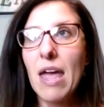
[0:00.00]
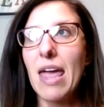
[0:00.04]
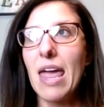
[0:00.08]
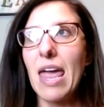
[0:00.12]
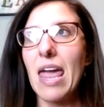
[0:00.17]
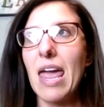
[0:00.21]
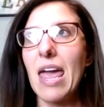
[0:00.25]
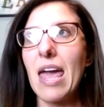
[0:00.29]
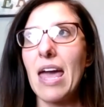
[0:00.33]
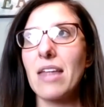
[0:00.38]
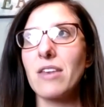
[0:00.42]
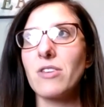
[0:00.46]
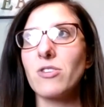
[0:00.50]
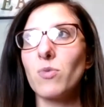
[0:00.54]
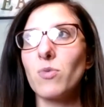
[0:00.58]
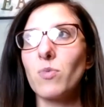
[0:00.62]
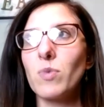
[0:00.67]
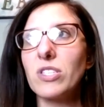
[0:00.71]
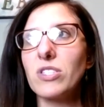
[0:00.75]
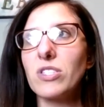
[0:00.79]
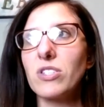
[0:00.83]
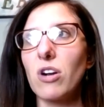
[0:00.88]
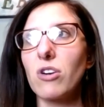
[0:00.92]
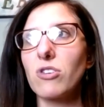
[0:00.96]
and
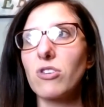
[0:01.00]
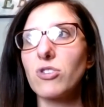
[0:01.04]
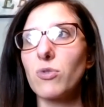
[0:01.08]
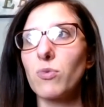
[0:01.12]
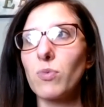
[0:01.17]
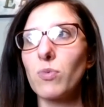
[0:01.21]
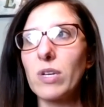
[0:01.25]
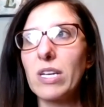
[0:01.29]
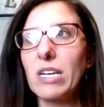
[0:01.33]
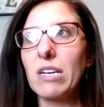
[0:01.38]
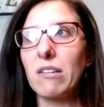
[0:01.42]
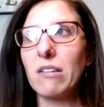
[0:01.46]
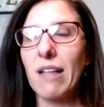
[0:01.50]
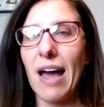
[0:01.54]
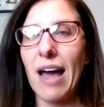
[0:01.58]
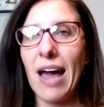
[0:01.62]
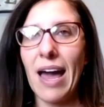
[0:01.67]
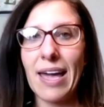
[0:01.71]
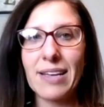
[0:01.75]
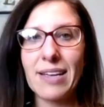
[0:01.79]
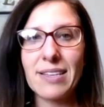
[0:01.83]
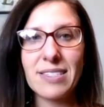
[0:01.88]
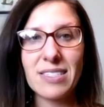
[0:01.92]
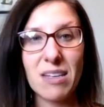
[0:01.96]
we start to
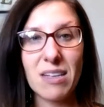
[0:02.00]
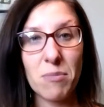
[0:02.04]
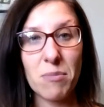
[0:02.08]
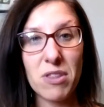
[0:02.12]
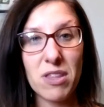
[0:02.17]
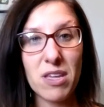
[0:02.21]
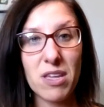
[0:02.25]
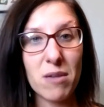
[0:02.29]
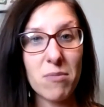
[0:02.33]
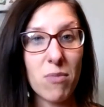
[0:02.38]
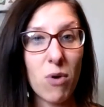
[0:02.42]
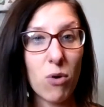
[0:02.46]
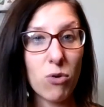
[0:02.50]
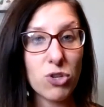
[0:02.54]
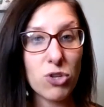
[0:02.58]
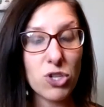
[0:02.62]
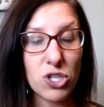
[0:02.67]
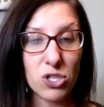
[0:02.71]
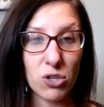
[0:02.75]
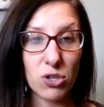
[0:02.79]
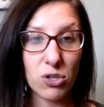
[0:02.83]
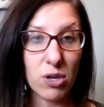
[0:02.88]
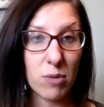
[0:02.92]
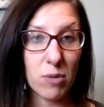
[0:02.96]
realize some of the
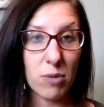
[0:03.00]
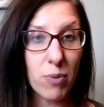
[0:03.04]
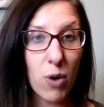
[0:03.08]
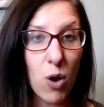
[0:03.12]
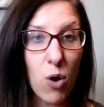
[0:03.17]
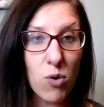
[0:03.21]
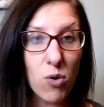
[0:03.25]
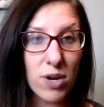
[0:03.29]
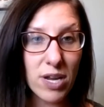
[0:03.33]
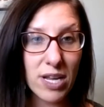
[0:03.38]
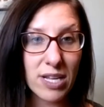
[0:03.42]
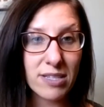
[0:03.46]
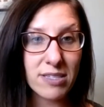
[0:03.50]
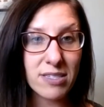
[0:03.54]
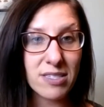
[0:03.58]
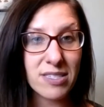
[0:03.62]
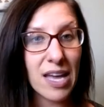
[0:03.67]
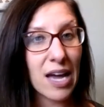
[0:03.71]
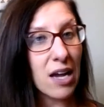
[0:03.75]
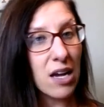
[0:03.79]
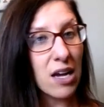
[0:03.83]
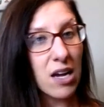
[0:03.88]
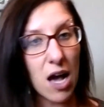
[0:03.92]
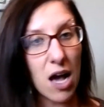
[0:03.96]
emotional components
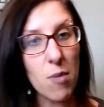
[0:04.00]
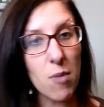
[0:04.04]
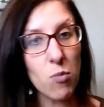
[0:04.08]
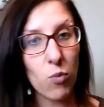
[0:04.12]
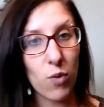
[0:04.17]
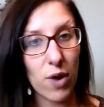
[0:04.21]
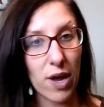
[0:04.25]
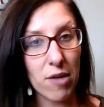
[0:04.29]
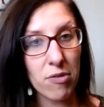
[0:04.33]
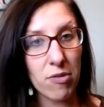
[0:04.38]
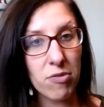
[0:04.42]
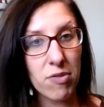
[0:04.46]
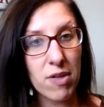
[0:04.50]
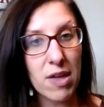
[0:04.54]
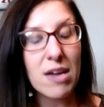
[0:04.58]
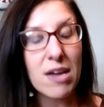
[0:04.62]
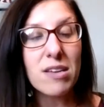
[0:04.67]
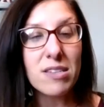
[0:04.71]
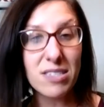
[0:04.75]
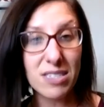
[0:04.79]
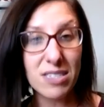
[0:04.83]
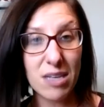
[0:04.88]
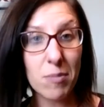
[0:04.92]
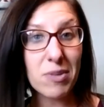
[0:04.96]
that come with
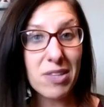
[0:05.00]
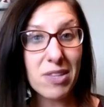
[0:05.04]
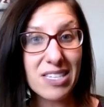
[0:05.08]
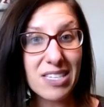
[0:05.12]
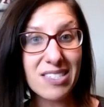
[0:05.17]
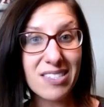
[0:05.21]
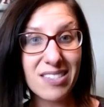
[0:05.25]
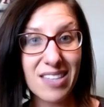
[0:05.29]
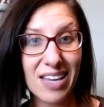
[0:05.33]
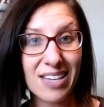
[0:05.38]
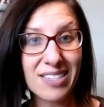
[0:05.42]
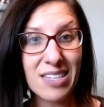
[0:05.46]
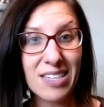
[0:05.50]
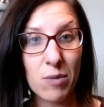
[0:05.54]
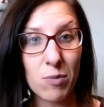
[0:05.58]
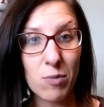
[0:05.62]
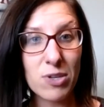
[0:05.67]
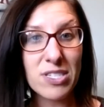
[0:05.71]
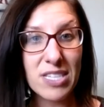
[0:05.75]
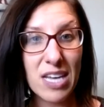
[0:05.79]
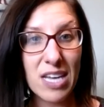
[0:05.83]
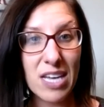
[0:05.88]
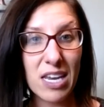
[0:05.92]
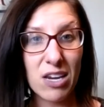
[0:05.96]
some of these things that we're
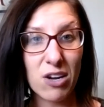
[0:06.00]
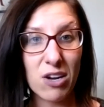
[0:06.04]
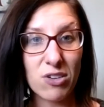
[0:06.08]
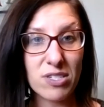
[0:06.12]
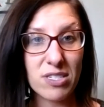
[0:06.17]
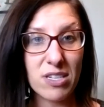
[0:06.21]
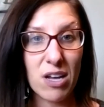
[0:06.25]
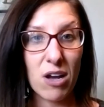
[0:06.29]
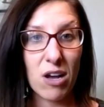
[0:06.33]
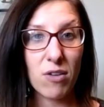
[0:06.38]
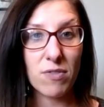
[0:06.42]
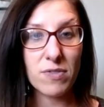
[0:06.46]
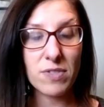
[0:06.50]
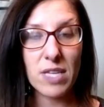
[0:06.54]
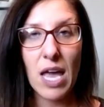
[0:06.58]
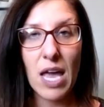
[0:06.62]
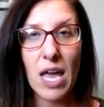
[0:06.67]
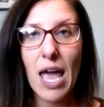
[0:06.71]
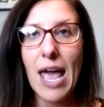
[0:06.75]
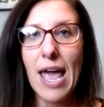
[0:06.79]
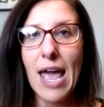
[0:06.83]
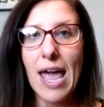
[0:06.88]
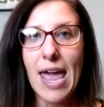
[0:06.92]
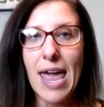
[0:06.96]
setting ourselves.
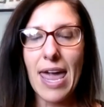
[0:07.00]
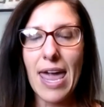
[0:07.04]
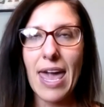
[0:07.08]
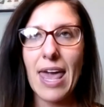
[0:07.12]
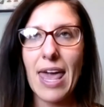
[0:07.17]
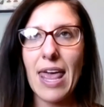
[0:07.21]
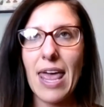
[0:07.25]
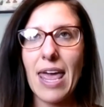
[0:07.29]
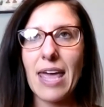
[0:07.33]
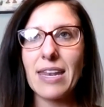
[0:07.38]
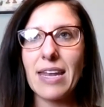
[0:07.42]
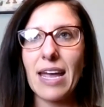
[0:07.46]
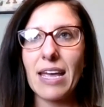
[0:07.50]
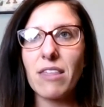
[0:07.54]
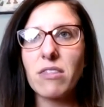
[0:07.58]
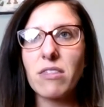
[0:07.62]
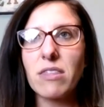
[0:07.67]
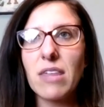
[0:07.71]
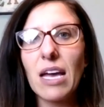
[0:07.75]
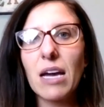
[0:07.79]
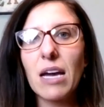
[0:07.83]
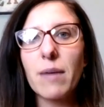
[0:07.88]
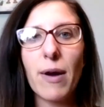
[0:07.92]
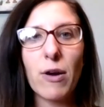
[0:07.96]
And I
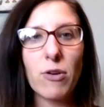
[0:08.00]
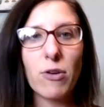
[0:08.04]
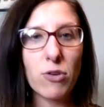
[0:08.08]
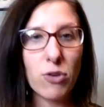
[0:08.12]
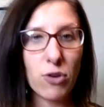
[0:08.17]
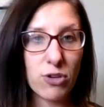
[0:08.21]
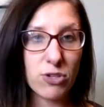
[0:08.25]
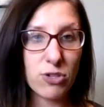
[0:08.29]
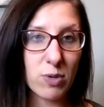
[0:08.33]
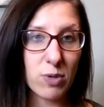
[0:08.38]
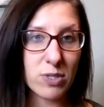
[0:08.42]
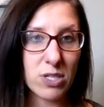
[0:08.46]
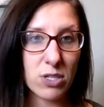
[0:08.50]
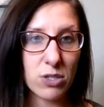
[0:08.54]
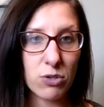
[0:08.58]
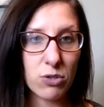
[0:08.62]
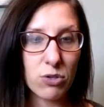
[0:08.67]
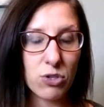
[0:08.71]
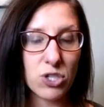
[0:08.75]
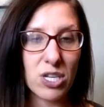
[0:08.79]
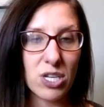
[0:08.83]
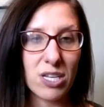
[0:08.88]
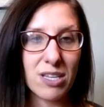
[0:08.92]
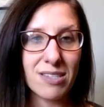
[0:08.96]
think about New Year's
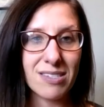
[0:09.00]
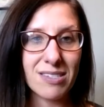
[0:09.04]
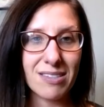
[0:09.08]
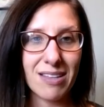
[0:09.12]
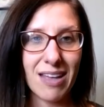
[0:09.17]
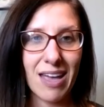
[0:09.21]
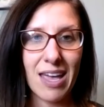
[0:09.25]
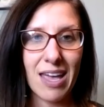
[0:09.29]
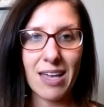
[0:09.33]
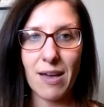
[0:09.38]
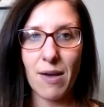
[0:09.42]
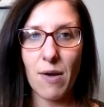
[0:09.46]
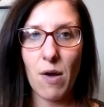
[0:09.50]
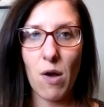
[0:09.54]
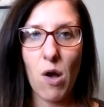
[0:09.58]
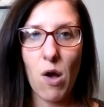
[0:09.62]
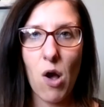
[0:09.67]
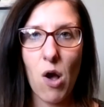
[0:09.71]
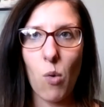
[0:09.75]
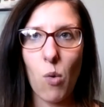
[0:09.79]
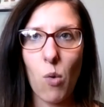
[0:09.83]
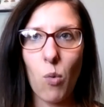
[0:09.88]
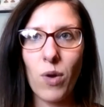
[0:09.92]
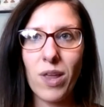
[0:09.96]
resolutions like,
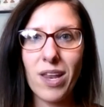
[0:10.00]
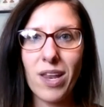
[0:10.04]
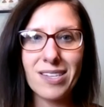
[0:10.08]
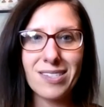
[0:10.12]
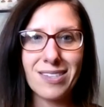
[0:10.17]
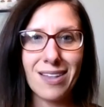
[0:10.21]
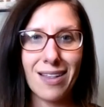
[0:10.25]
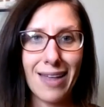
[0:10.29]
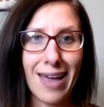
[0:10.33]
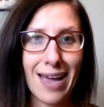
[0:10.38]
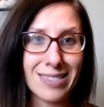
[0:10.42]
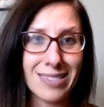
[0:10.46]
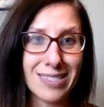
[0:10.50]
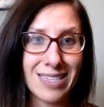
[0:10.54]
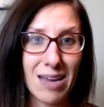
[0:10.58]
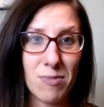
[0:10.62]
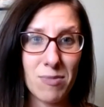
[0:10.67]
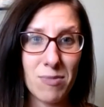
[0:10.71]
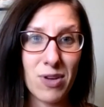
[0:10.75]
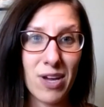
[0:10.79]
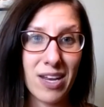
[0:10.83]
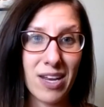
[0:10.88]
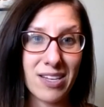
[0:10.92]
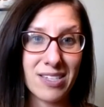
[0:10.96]
when is the last time
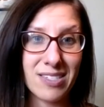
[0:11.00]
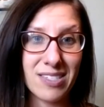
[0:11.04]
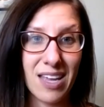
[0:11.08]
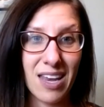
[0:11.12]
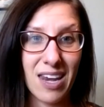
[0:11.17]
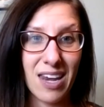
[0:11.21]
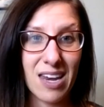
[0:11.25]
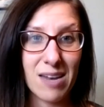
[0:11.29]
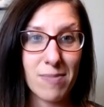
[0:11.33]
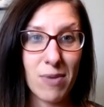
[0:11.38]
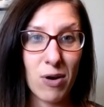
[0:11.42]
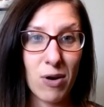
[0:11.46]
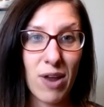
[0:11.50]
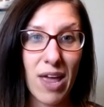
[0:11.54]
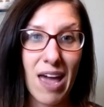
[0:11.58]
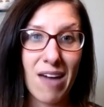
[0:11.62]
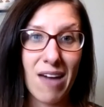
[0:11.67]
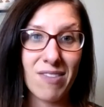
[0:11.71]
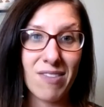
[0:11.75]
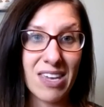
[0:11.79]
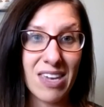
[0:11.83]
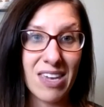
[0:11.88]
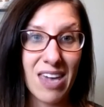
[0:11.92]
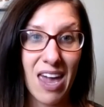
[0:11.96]
you got excited about
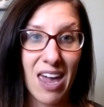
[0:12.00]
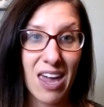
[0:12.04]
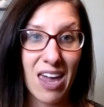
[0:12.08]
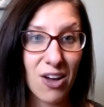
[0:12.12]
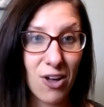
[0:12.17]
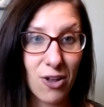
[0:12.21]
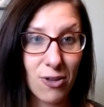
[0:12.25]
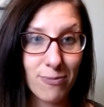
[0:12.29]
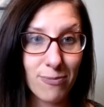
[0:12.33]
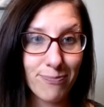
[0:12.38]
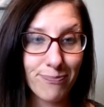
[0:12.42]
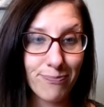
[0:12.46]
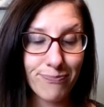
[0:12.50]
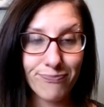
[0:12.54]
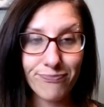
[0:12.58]
having kale,